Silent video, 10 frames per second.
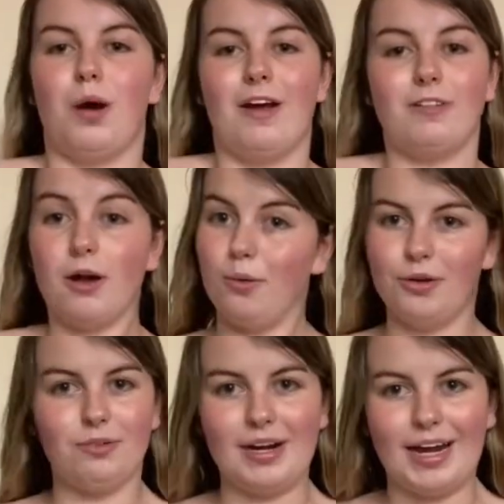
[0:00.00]
I have to hold it
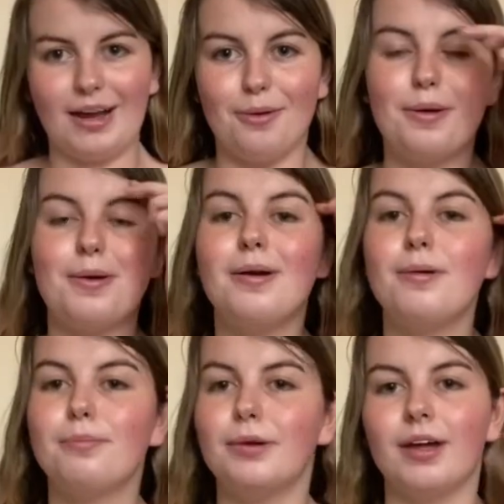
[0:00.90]
right now.
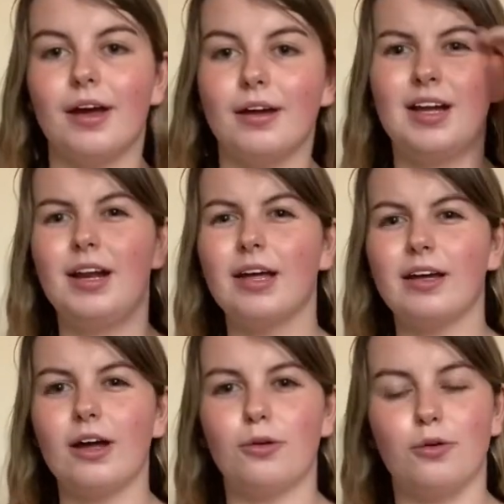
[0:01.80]
But yeah, like
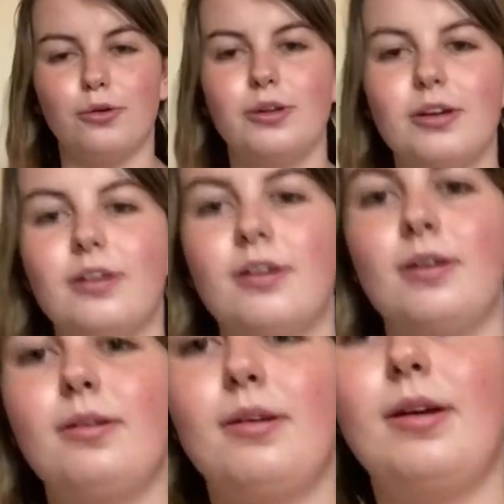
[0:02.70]
I could
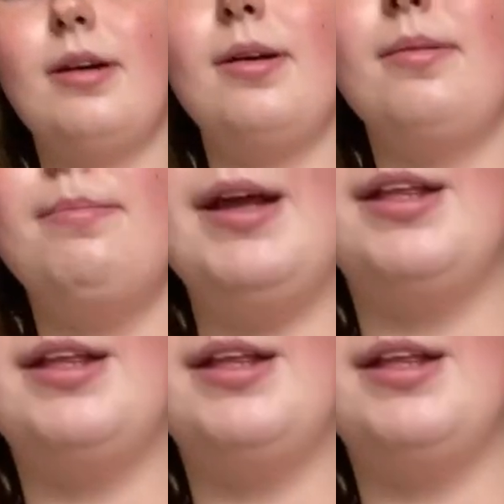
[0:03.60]
make